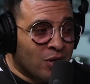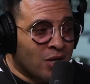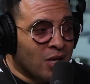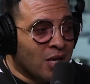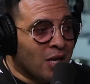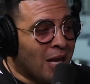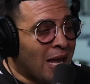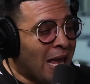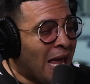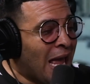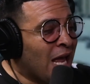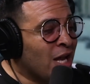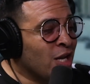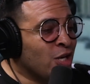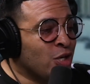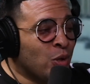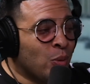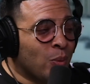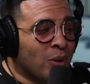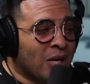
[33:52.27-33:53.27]
Please.
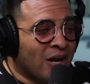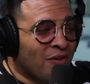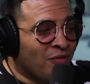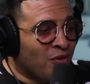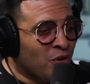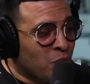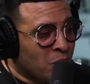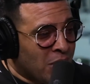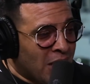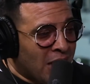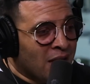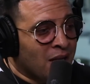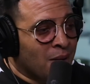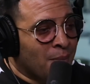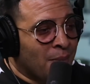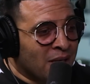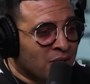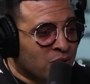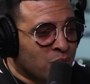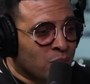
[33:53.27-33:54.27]
And do whatever you can to
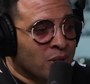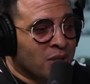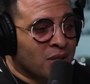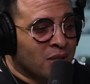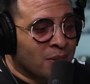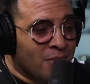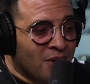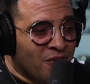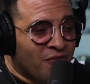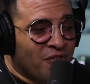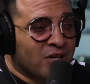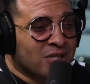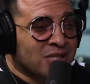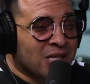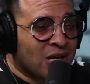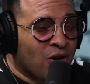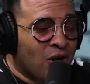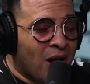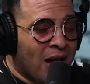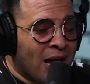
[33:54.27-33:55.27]
make sure that the motherfuckers
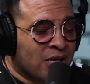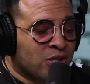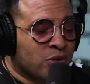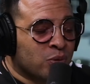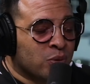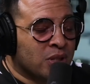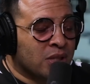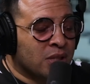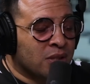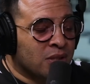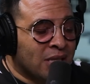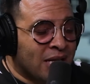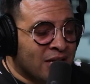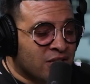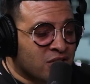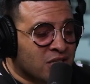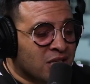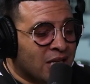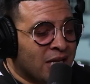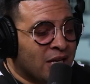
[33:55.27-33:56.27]
that are actually
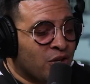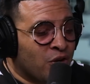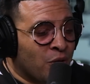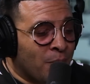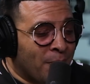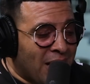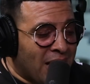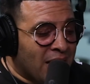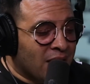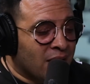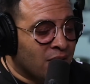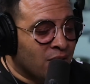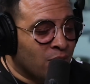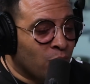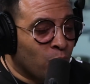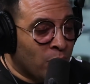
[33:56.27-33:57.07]
legislating your body,